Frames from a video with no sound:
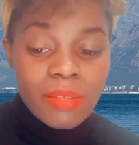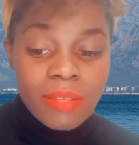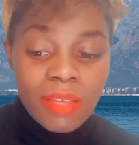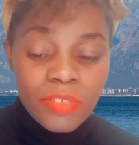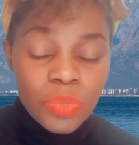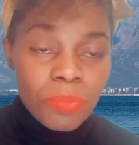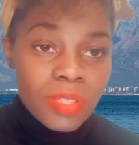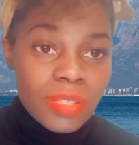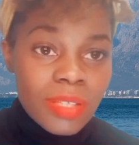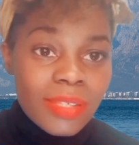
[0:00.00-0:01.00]
each
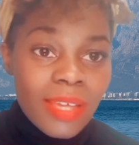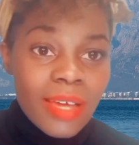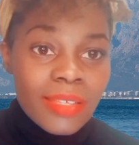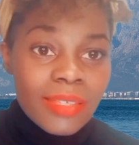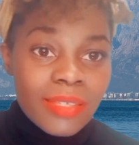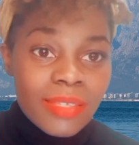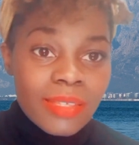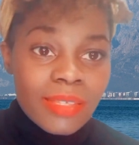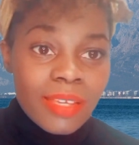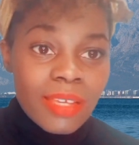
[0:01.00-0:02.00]
business has
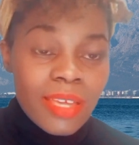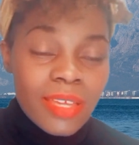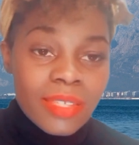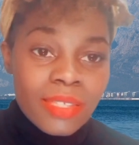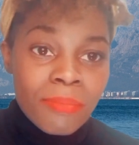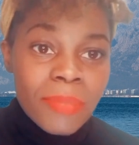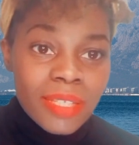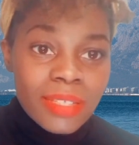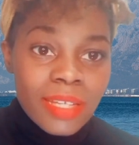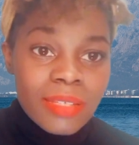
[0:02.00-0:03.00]

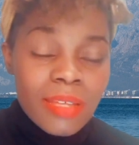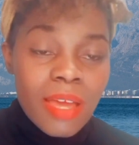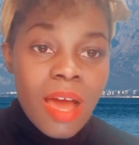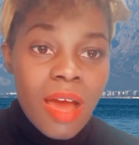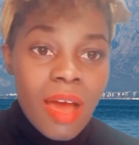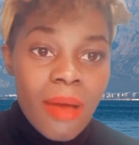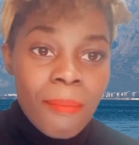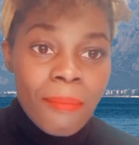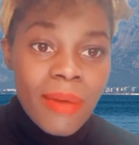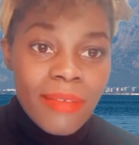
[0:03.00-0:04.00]
estimated
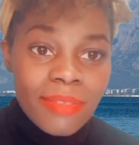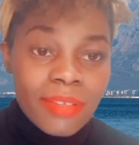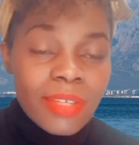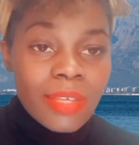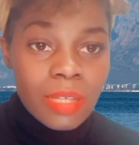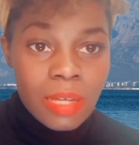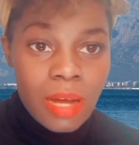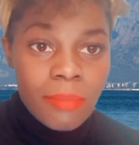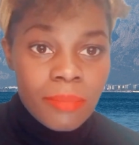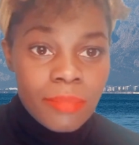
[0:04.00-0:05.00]
monthly
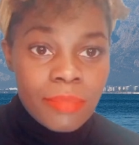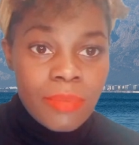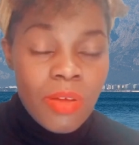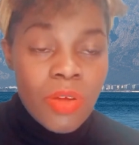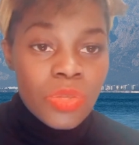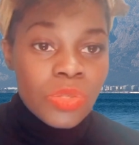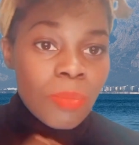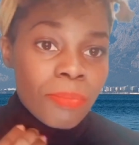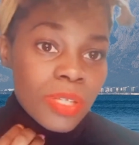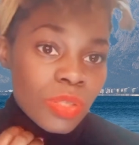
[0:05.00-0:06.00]
income. So
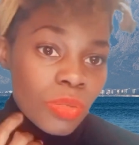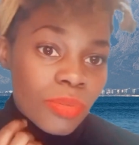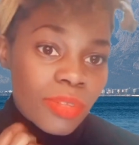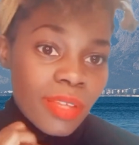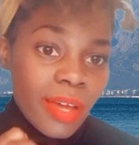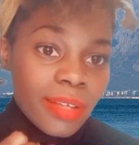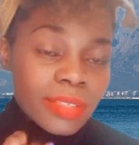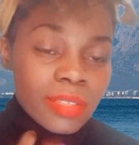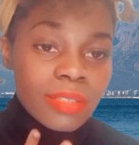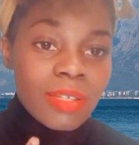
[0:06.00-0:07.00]
based on
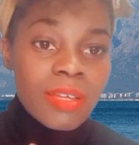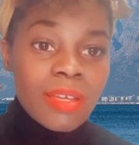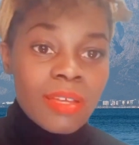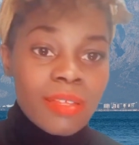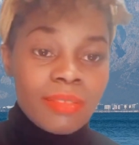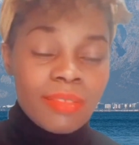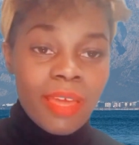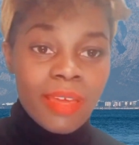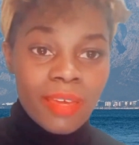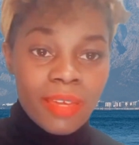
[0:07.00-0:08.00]
that,
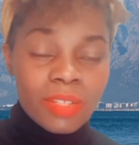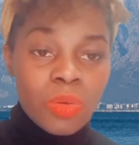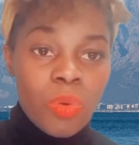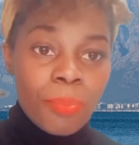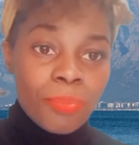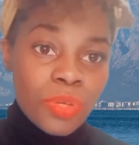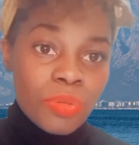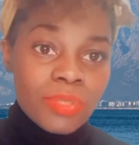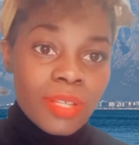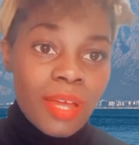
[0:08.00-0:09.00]
they can
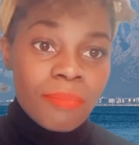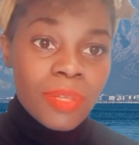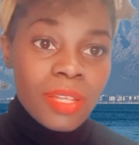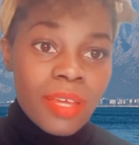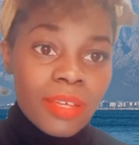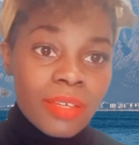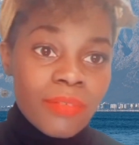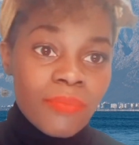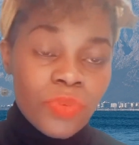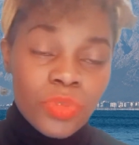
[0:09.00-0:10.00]
compute and be like,
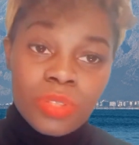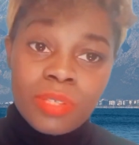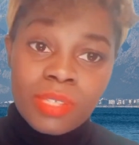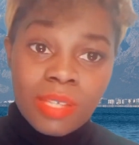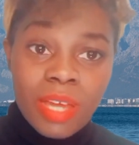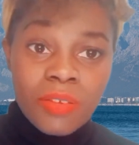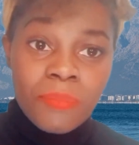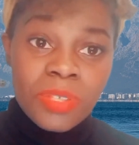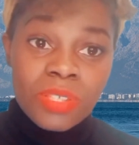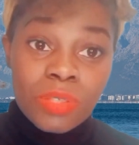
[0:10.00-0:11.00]
for this kind of
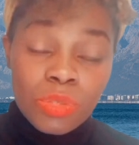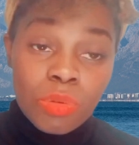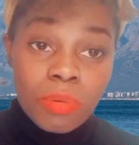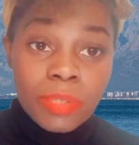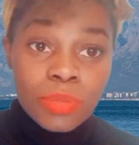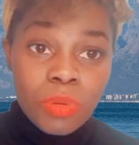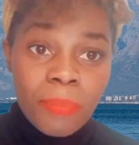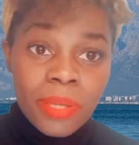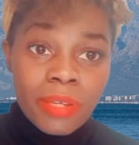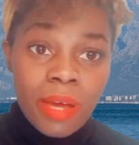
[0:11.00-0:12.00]
business you're going to
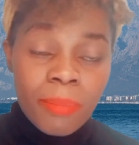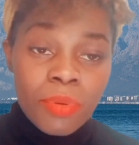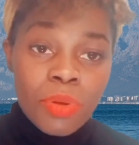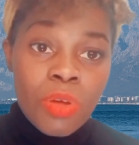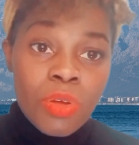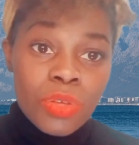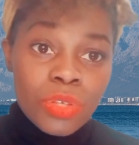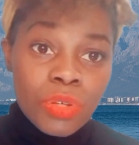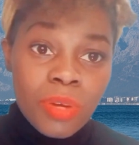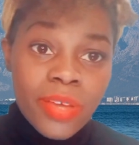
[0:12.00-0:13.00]
open up,
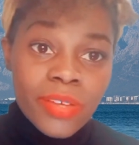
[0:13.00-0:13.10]
your